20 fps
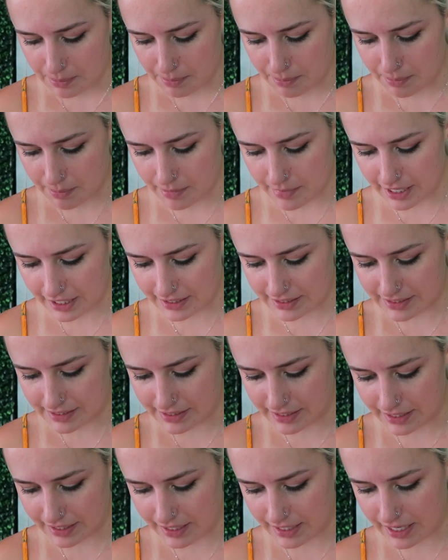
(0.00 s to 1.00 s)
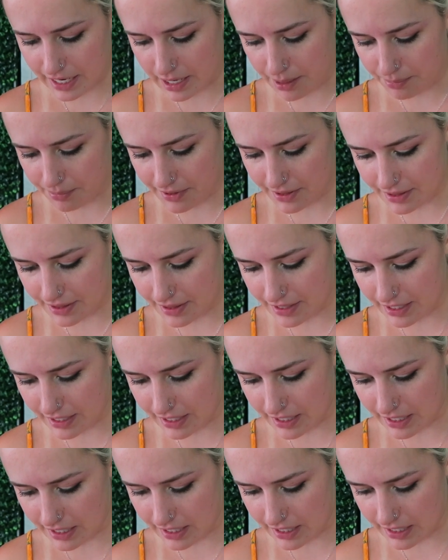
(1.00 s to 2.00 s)
mixing cup
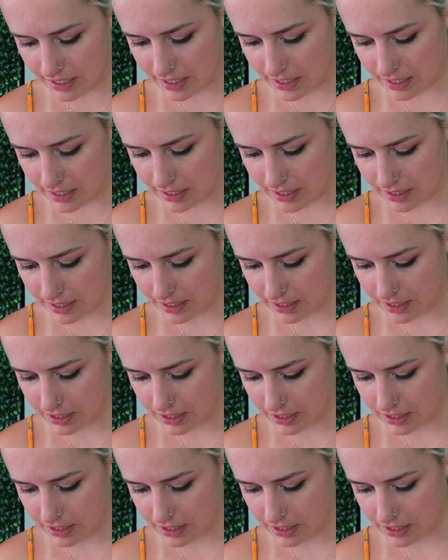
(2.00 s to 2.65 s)
thingy.